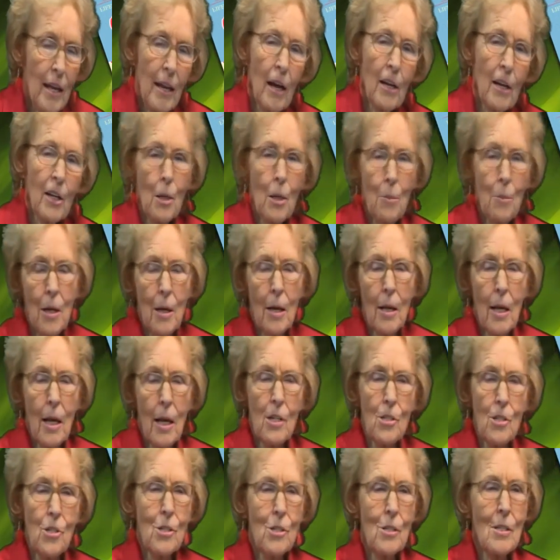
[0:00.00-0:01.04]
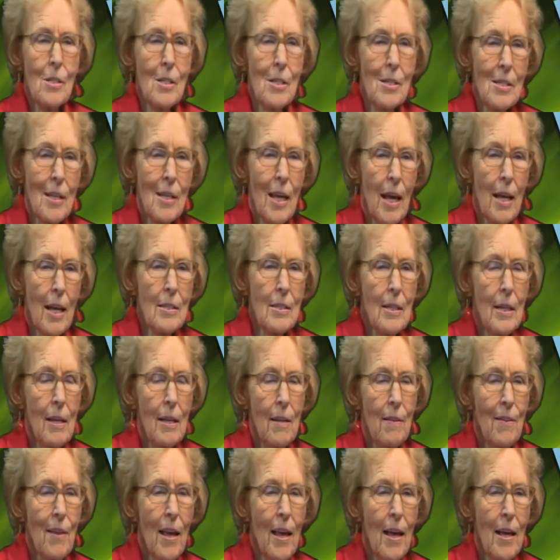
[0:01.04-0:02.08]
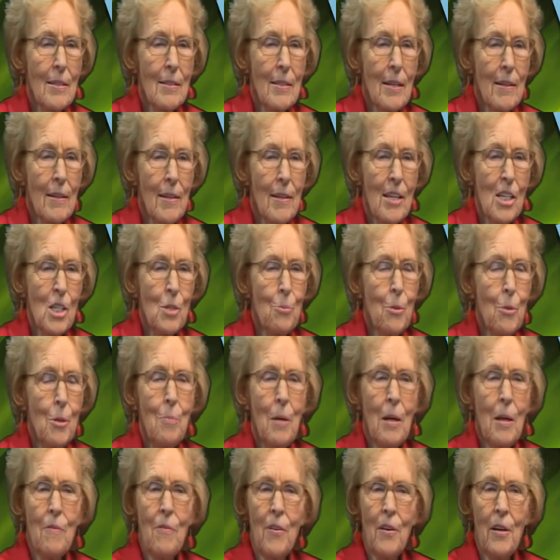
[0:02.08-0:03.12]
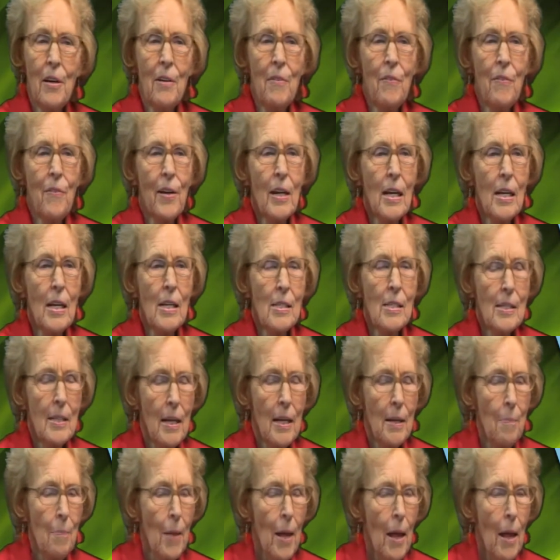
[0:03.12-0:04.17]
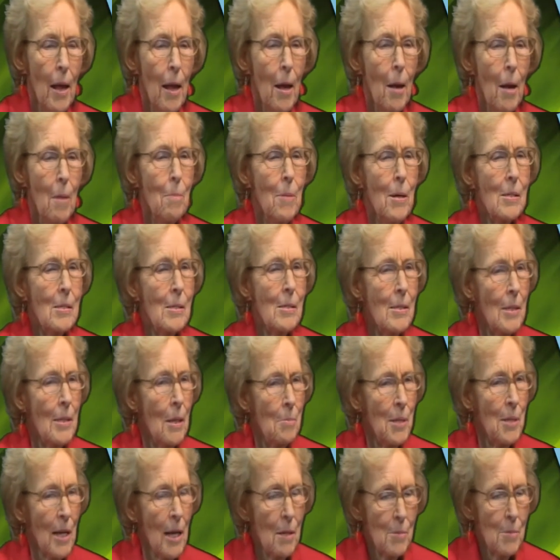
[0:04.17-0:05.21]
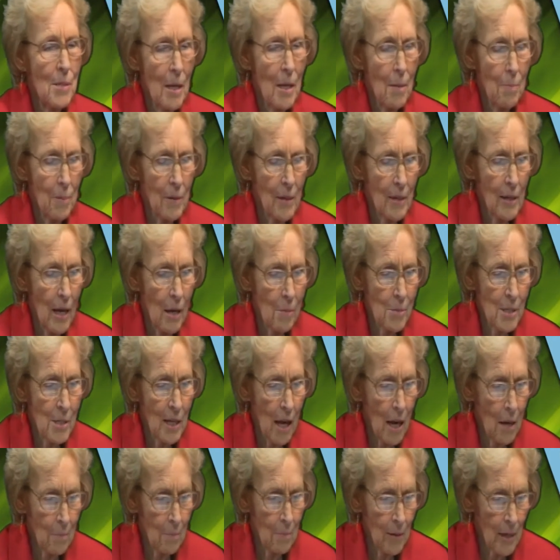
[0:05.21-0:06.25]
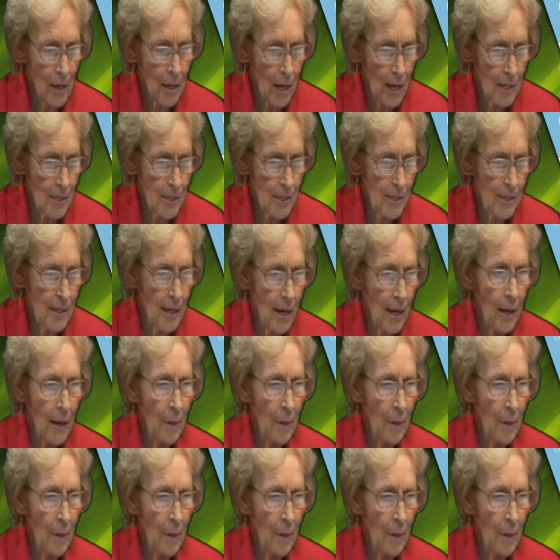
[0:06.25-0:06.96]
our communication society that this would be very, very easy, but sometimes it becomes complex.